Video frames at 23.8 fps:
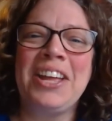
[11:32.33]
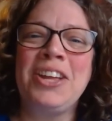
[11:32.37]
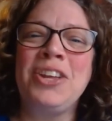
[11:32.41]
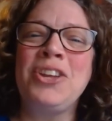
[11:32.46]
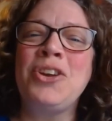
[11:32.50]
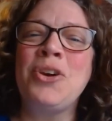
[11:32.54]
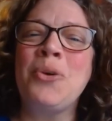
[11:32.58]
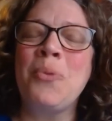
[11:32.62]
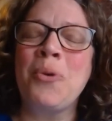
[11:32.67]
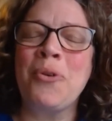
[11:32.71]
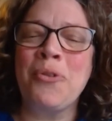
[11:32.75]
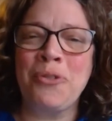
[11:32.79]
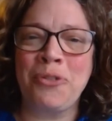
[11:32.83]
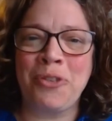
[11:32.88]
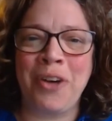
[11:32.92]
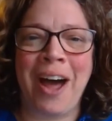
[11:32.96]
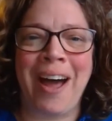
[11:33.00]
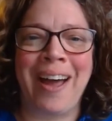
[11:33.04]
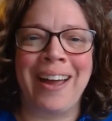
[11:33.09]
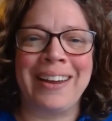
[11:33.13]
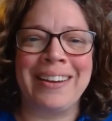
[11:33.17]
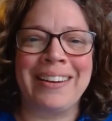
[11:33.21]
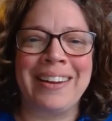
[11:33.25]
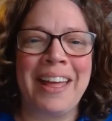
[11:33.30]
You will
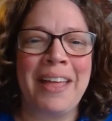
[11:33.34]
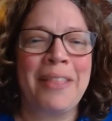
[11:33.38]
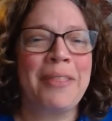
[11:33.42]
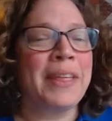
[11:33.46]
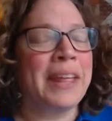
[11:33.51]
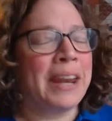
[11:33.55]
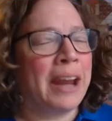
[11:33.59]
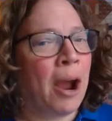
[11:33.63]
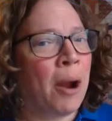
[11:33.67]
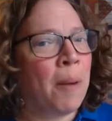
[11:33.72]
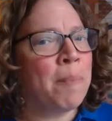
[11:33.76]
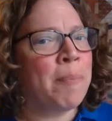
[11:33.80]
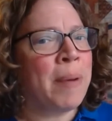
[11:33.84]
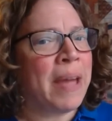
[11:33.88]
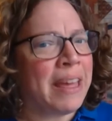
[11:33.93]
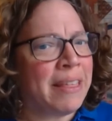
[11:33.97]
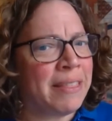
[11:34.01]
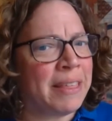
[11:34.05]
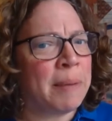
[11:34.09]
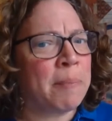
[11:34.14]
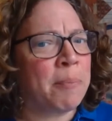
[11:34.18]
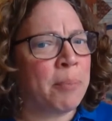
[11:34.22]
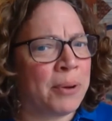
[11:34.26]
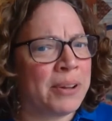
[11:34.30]
find that our
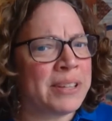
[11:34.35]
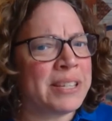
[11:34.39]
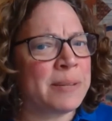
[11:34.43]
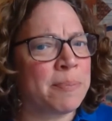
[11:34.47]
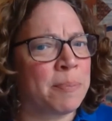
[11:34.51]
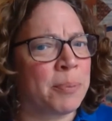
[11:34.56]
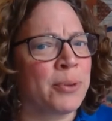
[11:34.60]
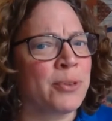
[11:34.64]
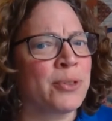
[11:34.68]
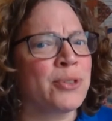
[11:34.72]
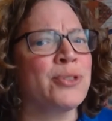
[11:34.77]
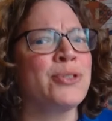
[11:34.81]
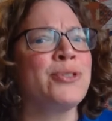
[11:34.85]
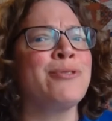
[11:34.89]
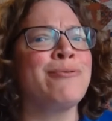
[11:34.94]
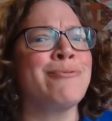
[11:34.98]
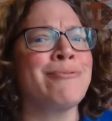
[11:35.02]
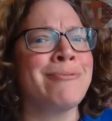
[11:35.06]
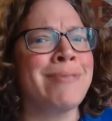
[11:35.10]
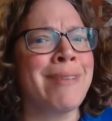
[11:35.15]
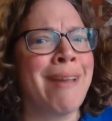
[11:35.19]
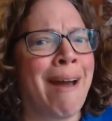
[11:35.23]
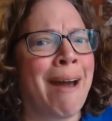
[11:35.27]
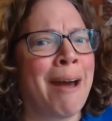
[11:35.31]
bathing principles do
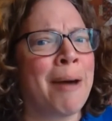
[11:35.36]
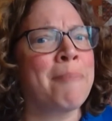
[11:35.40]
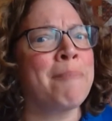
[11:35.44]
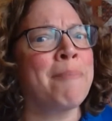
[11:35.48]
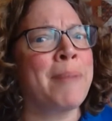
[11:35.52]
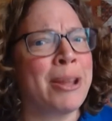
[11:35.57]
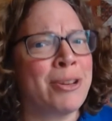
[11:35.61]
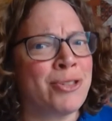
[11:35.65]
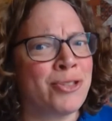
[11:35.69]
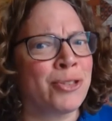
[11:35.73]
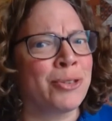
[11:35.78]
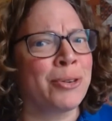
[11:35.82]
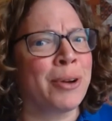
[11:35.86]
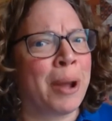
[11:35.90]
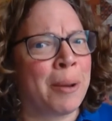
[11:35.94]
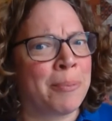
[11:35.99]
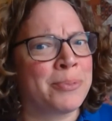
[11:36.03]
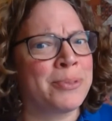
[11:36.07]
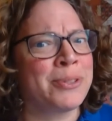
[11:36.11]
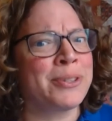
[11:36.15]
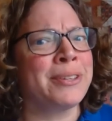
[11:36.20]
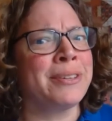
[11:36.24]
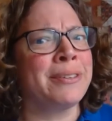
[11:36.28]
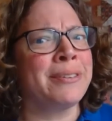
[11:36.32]
not measure
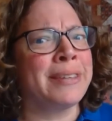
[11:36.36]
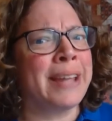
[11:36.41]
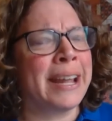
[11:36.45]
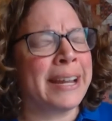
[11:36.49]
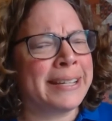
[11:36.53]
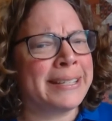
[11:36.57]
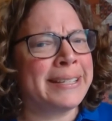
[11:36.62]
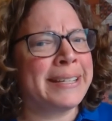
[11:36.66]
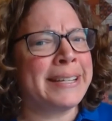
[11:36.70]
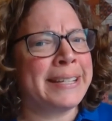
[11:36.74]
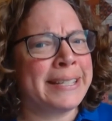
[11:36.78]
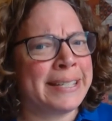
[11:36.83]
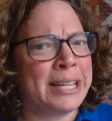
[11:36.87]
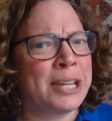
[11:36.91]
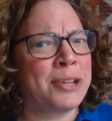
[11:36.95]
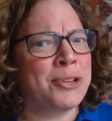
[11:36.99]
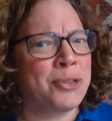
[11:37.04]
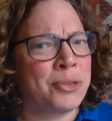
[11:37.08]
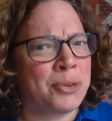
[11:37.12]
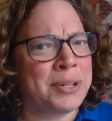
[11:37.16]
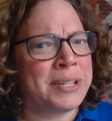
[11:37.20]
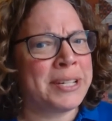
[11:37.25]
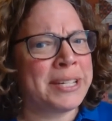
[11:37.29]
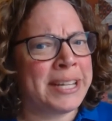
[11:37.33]
up to 19th
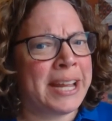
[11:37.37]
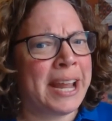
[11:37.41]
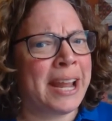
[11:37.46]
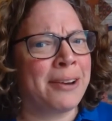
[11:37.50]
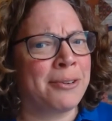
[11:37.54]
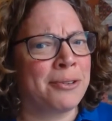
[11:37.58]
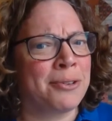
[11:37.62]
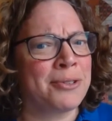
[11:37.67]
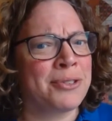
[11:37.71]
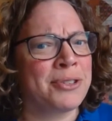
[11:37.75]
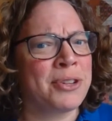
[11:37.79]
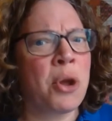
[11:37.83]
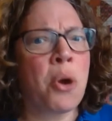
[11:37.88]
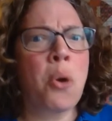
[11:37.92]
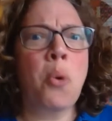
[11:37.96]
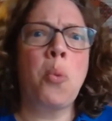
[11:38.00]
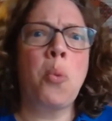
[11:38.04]
century standards.